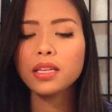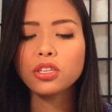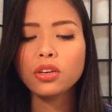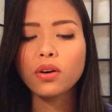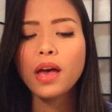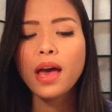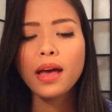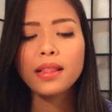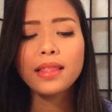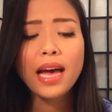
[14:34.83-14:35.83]
And so
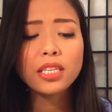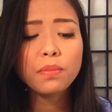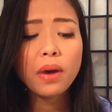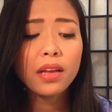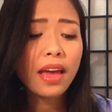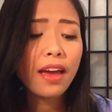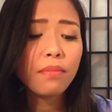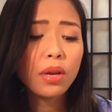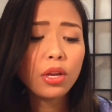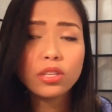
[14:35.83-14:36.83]
last month I
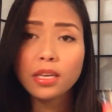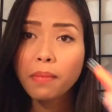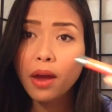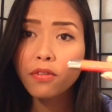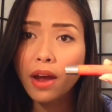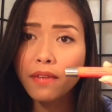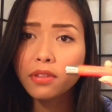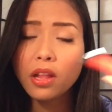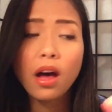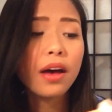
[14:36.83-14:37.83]
have been using my
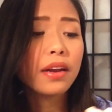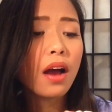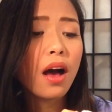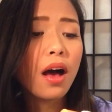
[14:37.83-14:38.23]
Revlon